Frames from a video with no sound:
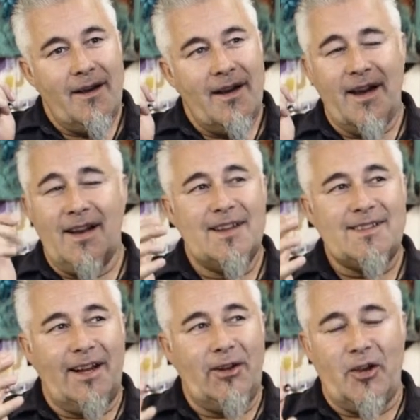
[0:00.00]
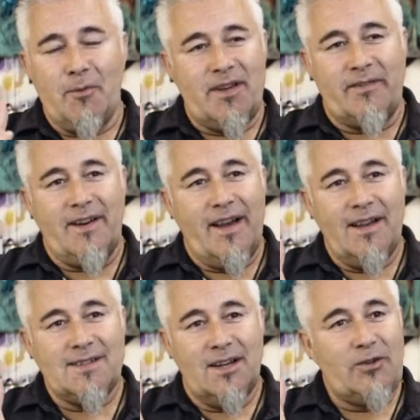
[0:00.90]
And it's like looking with different
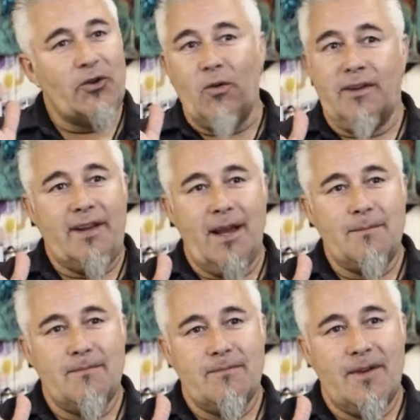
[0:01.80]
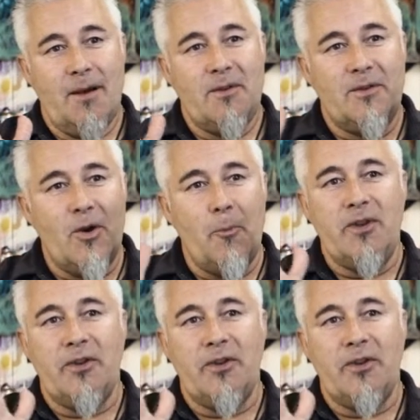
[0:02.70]
eyes. I do it all the time. I would open the